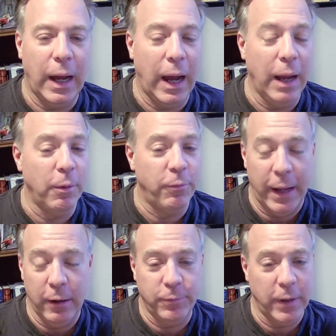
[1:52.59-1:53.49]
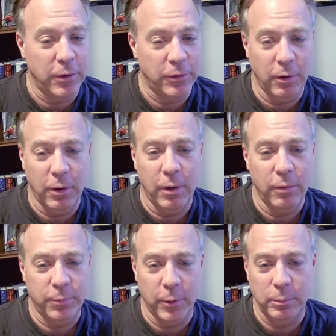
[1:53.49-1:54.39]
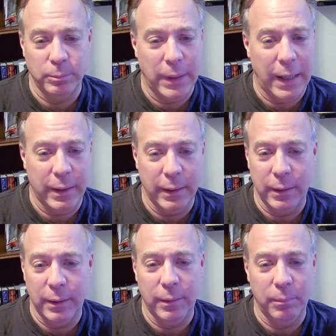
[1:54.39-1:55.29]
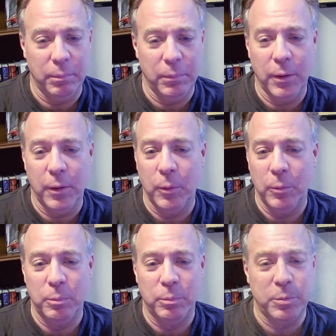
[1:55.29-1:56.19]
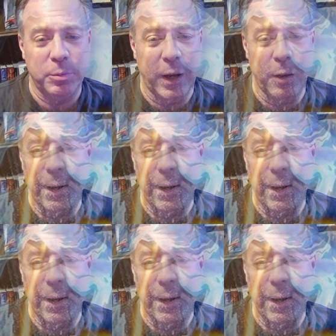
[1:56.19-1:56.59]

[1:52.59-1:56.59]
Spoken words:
I'm a fan of Firestar from back in, you know, Spider-Man